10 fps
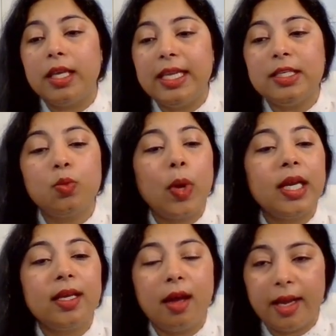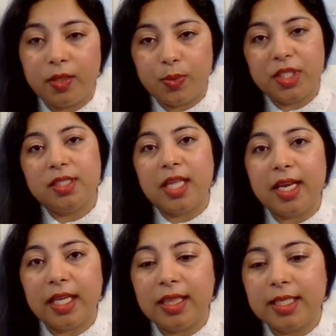Eat Well guide, which is
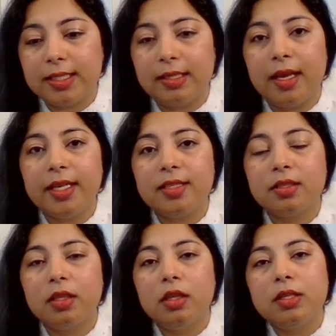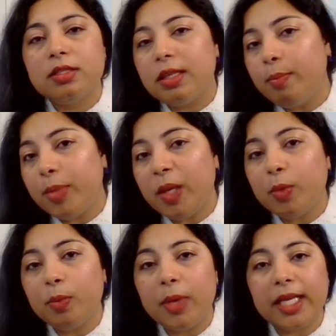there in this slide, some
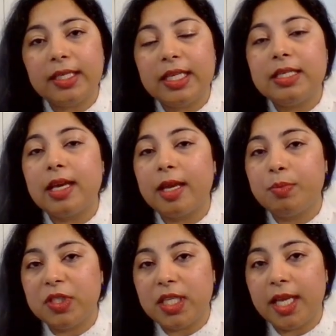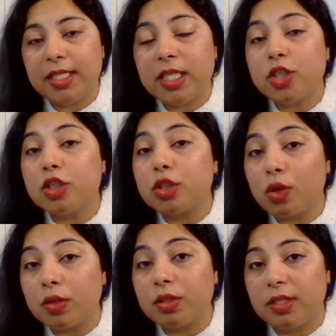people might need dietitian's
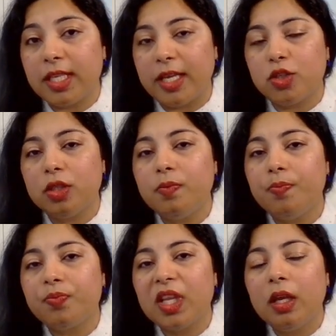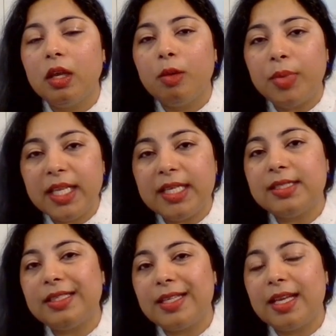consultation.
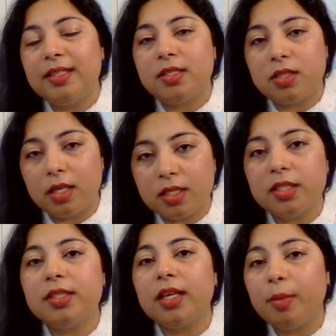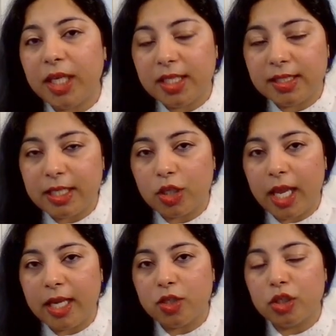Please attend the structured diabetes
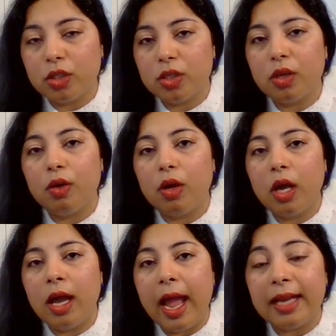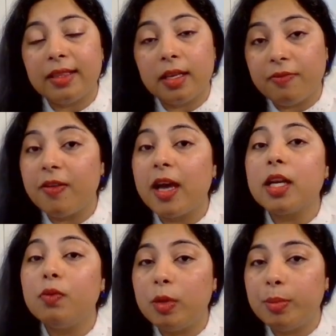education, and the
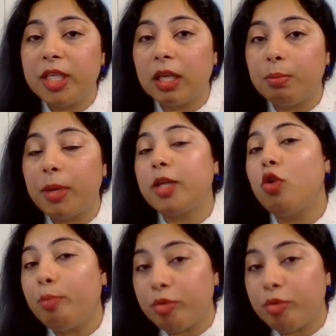referral will be done by your